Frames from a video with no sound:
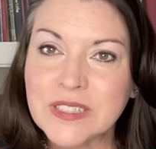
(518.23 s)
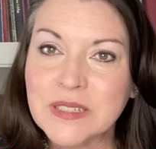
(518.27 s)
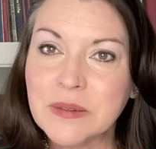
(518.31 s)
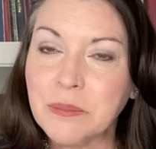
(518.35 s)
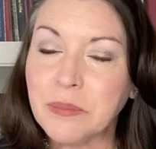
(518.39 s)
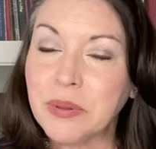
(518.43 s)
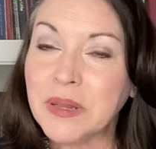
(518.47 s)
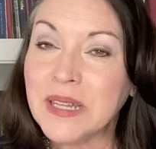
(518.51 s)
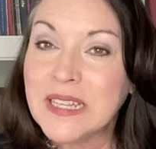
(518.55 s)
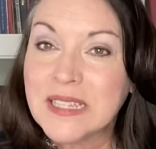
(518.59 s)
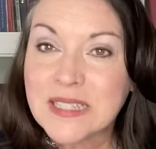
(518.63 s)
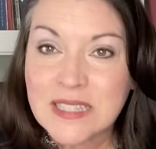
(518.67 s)

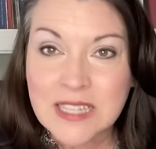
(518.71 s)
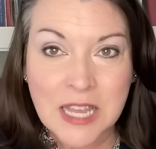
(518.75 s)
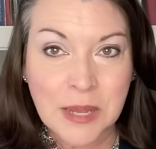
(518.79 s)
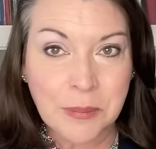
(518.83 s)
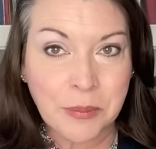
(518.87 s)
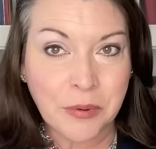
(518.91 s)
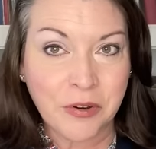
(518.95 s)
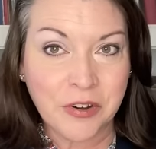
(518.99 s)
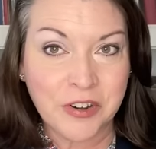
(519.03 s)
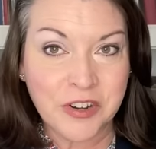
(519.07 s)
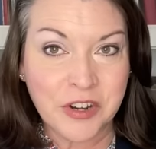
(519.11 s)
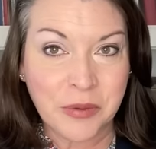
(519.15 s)
please
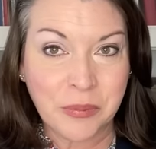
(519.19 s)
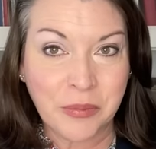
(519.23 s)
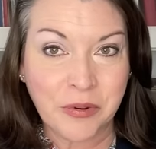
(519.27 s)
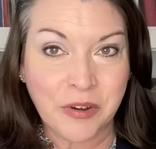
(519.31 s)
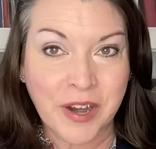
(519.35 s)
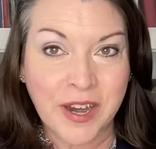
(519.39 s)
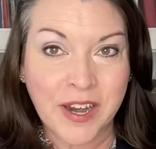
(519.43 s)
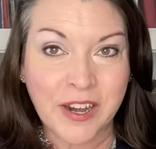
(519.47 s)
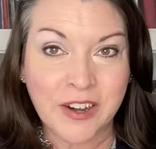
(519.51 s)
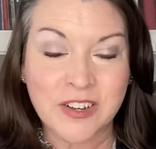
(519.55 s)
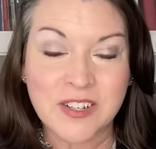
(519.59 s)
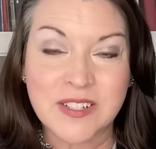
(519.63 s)
keep her in your
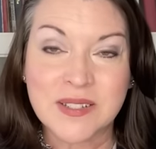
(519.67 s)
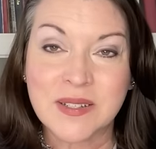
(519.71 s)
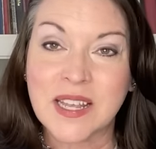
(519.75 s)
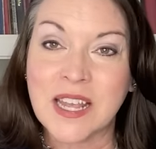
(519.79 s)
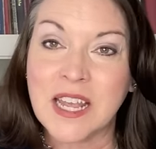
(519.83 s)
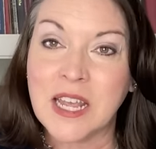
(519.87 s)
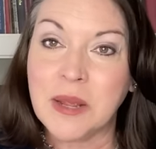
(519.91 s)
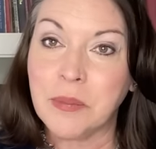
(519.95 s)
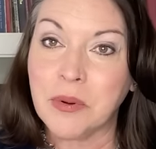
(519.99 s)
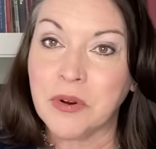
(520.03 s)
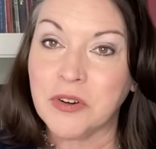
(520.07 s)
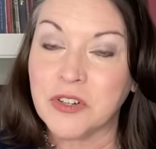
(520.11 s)
prayers.
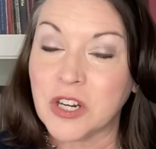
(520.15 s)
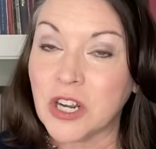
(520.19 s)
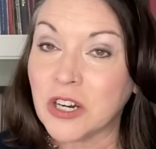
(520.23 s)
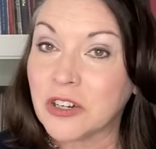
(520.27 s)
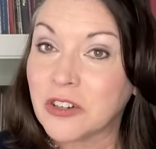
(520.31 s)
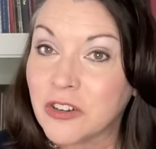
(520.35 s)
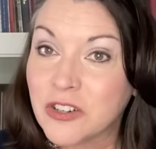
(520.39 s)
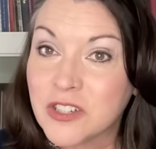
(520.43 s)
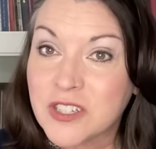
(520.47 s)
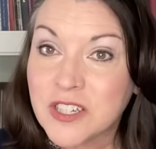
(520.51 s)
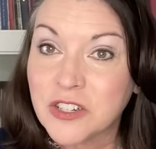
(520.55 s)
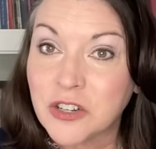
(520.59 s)
Keep her
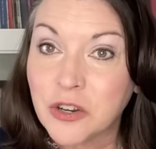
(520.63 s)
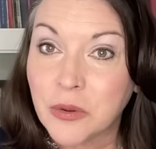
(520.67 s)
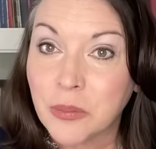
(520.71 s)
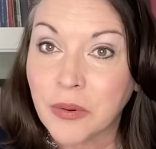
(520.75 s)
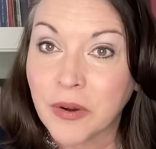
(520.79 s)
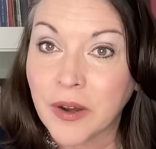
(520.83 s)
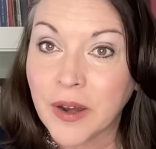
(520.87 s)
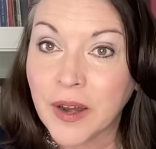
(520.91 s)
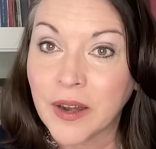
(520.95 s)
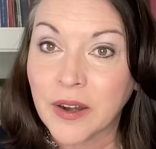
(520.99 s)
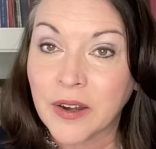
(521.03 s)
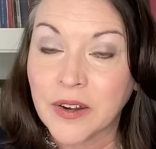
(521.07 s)
doctors in your
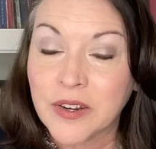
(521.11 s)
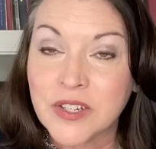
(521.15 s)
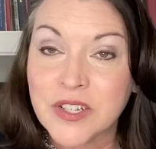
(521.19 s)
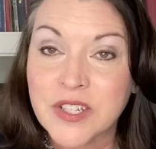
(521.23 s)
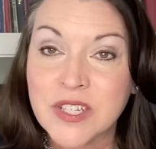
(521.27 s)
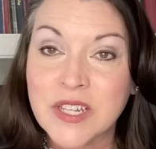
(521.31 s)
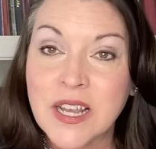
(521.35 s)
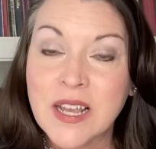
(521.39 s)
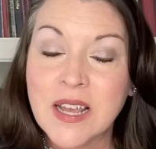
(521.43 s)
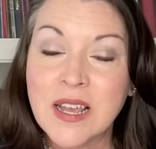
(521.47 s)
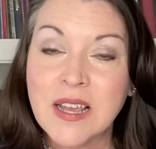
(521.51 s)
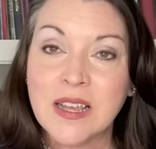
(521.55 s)

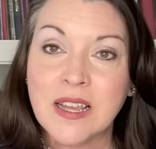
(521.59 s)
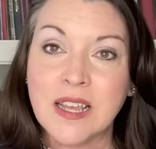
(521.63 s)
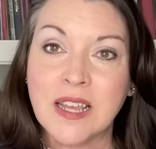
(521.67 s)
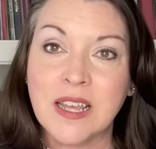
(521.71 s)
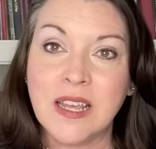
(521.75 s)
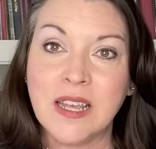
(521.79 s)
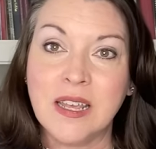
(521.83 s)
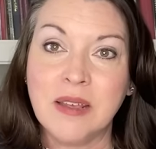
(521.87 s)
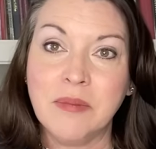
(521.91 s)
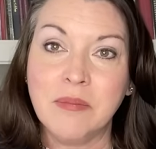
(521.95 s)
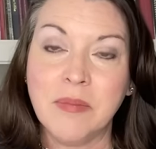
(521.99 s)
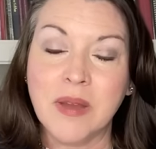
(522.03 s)
prayers.
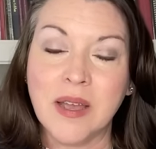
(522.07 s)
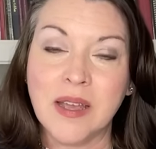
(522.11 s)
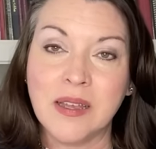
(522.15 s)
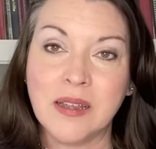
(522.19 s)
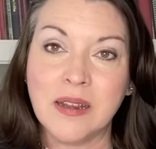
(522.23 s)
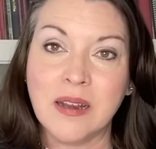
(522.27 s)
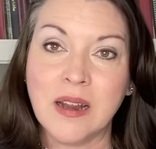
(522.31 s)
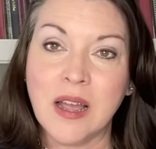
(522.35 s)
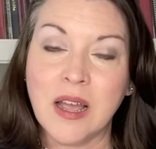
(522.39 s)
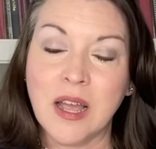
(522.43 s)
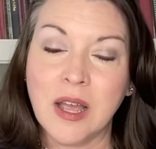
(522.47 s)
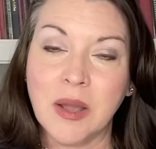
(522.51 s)
Keep
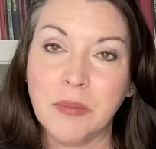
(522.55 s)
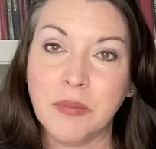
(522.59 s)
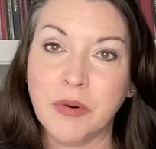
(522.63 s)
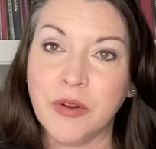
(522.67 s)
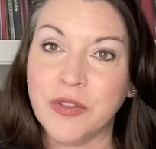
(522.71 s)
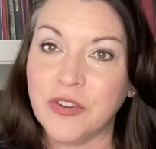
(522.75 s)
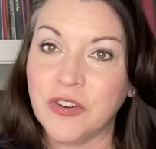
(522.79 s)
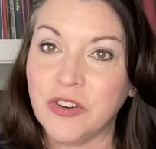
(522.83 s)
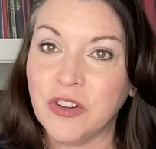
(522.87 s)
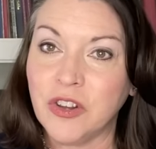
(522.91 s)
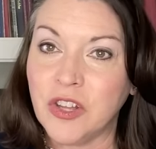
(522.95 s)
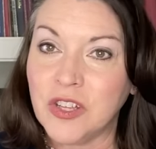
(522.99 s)
my um,
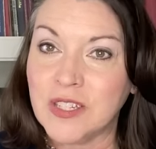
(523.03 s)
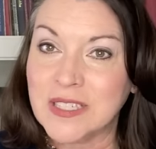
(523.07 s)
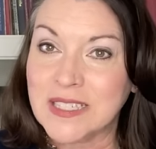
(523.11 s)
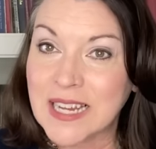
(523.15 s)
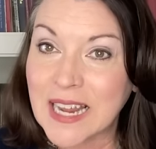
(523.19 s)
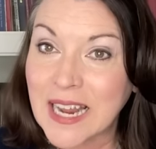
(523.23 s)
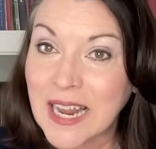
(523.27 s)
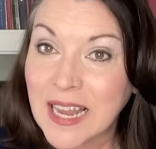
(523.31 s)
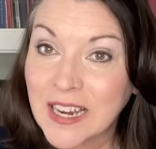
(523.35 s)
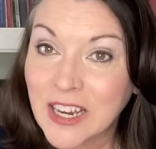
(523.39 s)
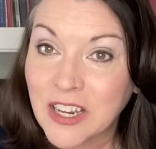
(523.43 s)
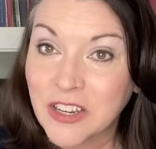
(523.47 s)
brother-in-law
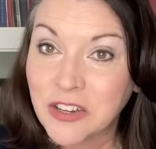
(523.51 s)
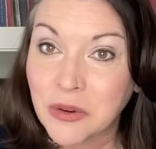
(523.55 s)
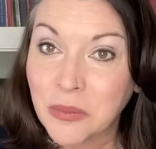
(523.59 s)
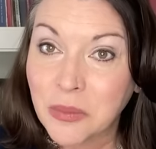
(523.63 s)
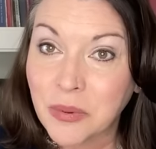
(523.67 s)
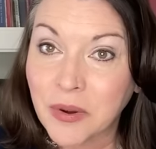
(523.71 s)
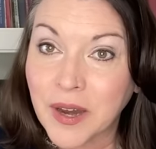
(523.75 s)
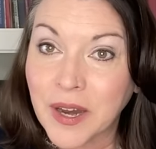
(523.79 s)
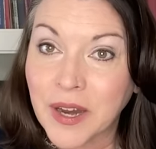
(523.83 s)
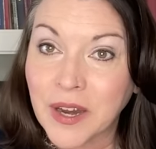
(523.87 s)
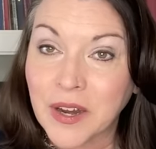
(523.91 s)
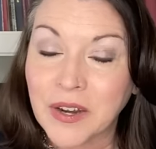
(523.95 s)
Dan in your
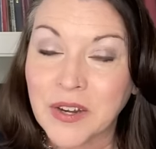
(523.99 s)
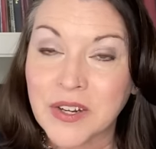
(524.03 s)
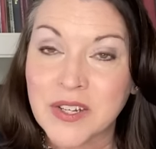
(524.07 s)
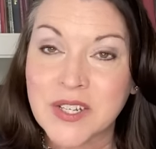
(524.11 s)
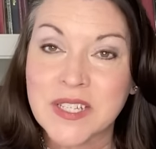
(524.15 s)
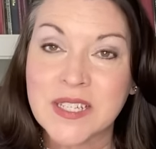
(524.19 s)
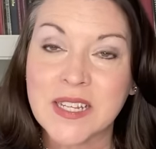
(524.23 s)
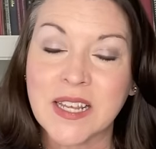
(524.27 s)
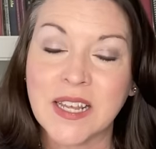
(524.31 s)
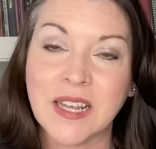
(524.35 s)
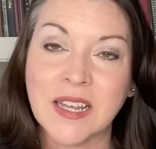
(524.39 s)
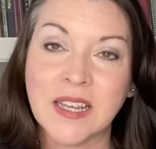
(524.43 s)

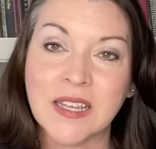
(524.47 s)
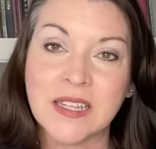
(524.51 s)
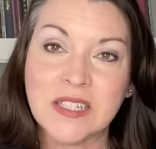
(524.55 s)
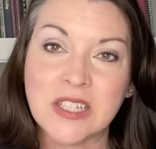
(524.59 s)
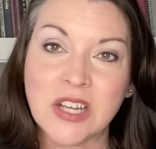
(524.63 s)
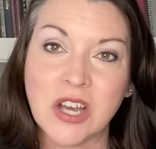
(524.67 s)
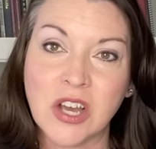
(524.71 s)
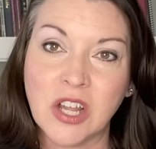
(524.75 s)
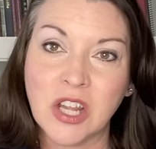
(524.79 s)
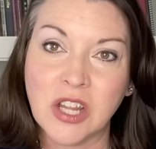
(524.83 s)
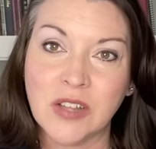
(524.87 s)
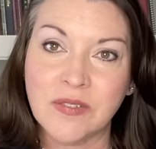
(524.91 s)
prayers, and
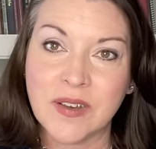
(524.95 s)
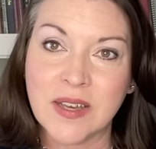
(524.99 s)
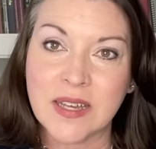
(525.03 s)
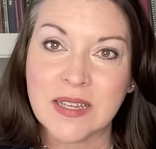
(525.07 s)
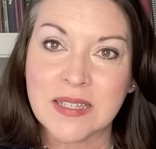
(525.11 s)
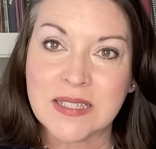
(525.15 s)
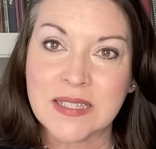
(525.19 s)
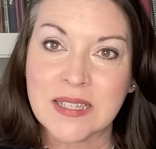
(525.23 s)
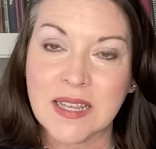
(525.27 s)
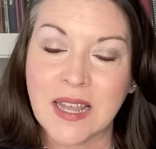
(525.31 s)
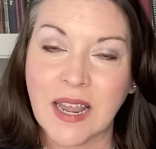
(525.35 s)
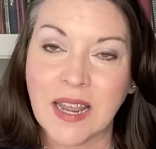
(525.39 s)
all of
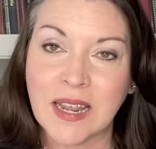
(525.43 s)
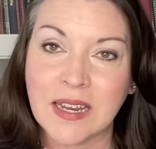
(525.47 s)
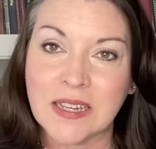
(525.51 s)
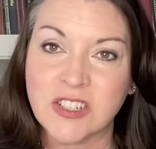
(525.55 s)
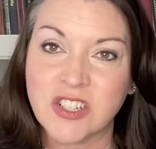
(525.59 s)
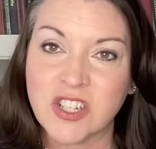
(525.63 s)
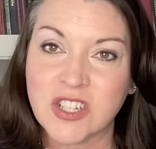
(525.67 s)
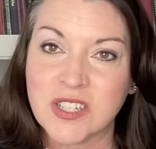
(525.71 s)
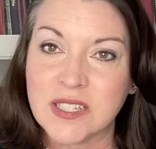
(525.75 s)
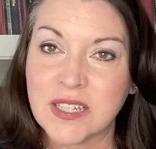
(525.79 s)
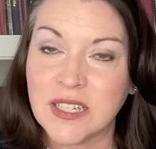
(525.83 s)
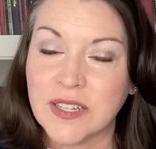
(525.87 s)
us, and
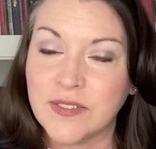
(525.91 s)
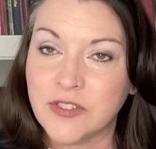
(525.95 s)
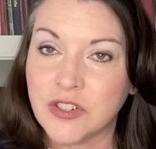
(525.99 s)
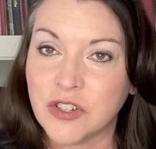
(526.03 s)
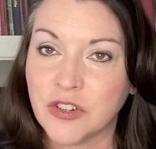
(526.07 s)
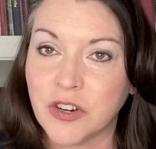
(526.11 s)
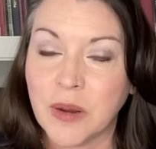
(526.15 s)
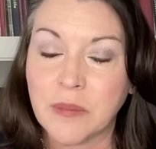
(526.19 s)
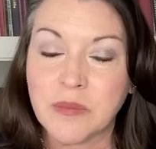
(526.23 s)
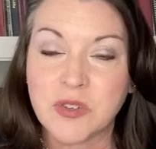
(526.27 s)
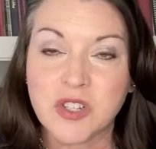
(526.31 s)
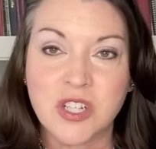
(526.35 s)
just lift
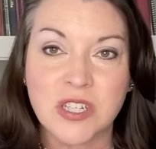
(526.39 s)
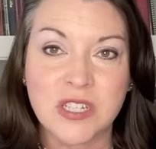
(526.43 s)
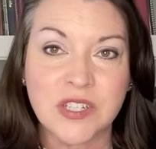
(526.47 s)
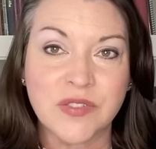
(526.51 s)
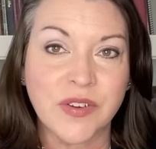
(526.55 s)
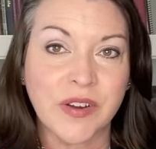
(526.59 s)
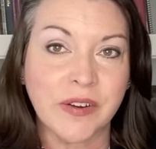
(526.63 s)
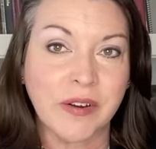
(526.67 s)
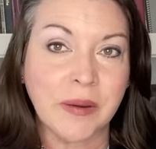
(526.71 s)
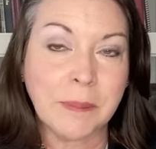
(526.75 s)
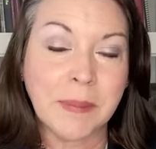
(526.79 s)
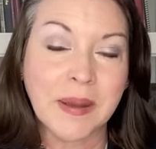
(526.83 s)
her up. She's
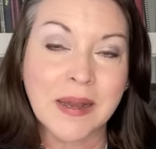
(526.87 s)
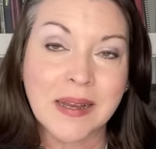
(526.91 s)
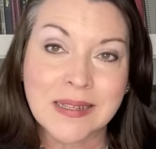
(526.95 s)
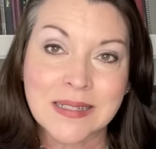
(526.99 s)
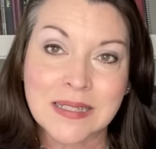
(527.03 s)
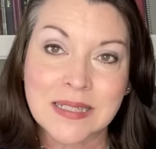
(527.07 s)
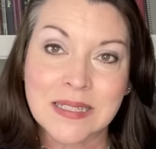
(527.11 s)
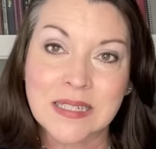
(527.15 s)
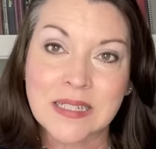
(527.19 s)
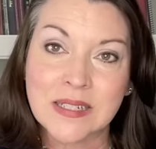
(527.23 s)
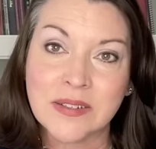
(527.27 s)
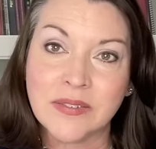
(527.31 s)
very
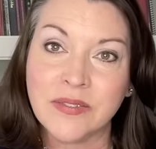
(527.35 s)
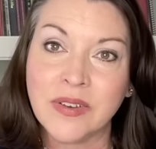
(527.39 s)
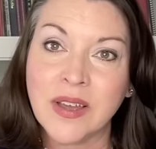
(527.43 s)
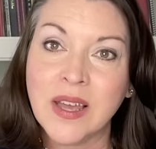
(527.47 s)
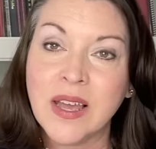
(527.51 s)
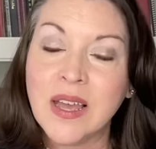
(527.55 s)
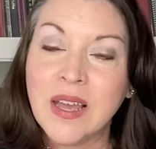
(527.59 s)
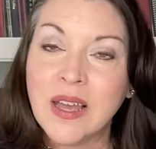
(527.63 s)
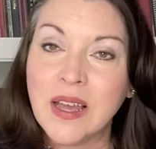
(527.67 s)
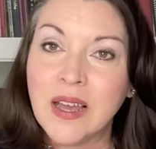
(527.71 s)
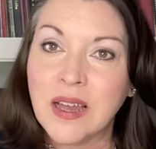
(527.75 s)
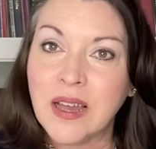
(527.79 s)
positive,
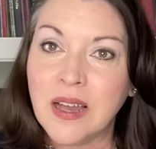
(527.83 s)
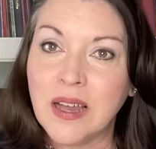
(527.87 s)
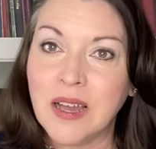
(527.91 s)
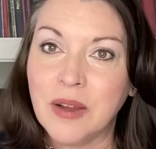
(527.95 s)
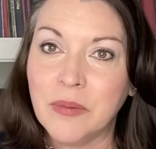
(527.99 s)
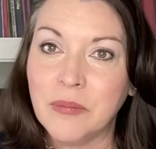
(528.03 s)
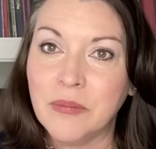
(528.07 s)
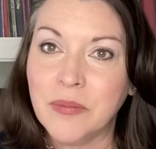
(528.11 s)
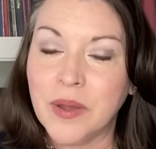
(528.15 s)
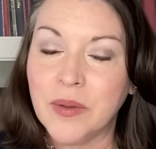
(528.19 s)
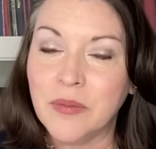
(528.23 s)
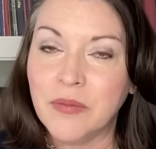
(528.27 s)

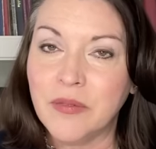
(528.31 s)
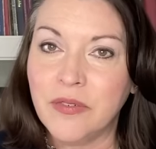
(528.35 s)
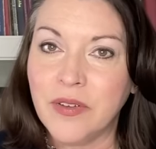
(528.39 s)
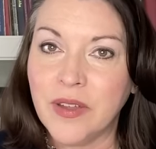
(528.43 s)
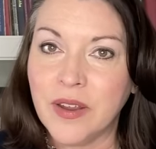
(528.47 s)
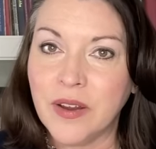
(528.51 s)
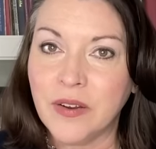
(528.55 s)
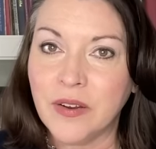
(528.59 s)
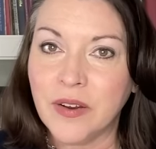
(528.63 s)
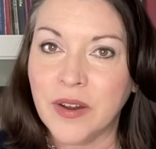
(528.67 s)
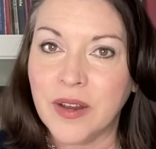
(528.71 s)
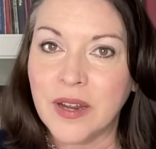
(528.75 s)
um,
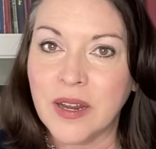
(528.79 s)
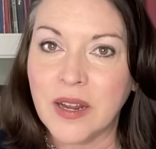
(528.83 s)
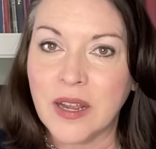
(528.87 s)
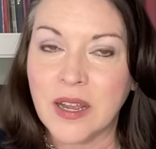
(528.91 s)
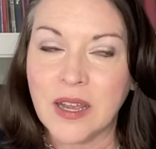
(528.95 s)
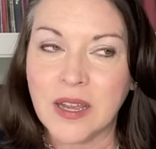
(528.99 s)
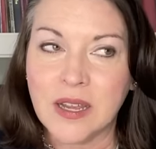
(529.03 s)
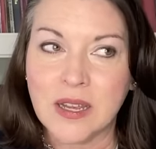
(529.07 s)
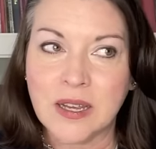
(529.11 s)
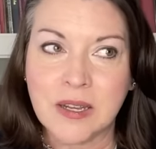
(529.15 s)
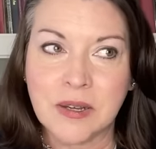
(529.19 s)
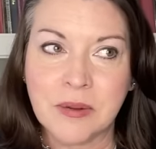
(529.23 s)
very
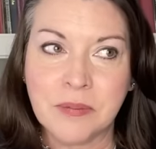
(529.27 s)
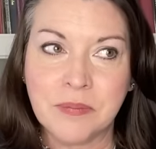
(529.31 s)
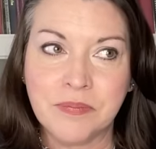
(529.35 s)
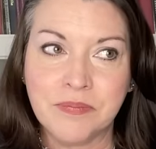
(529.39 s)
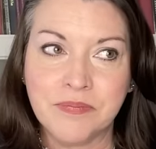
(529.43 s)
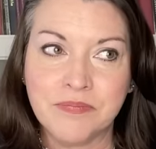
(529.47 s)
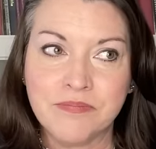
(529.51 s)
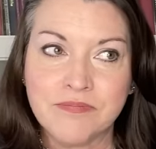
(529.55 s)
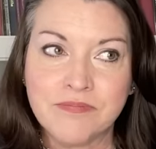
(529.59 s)
um,